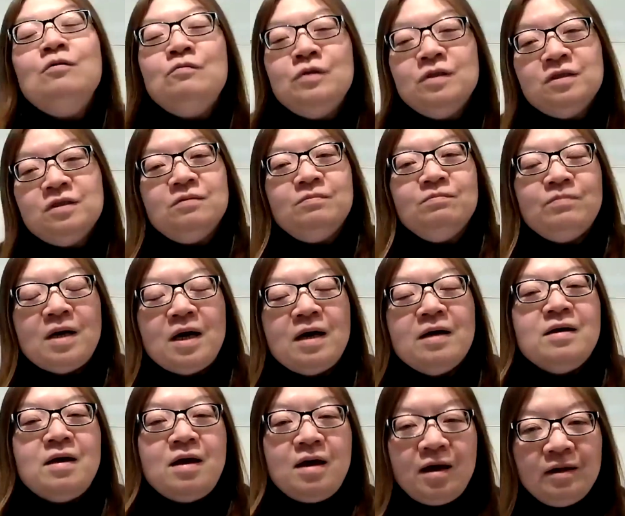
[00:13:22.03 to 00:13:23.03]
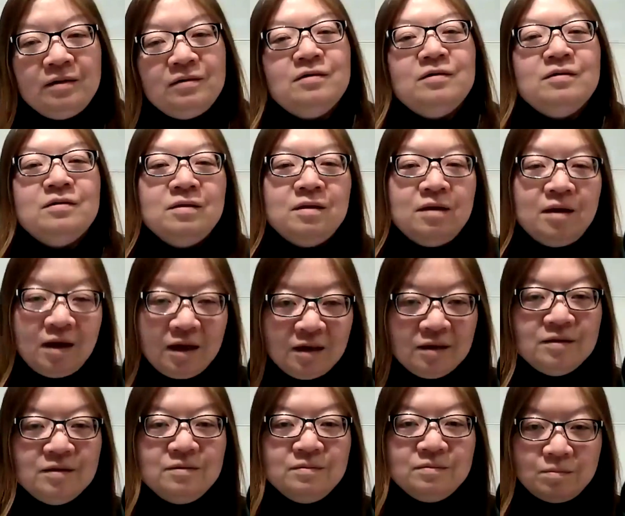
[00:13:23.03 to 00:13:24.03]
written by Edgar
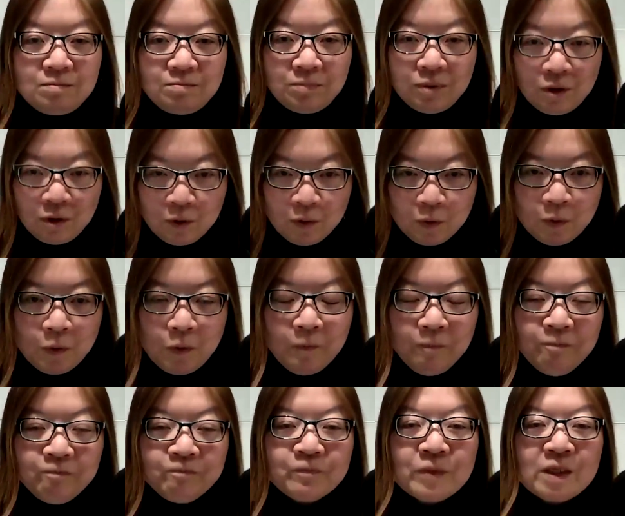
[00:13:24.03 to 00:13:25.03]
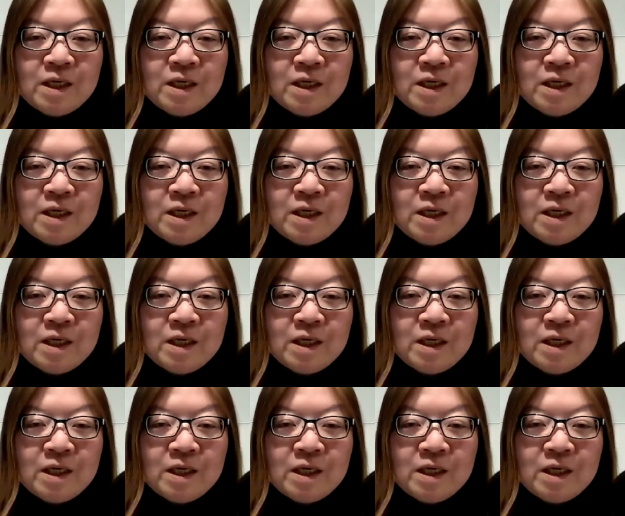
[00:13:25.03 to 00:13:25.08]
Allan Poe.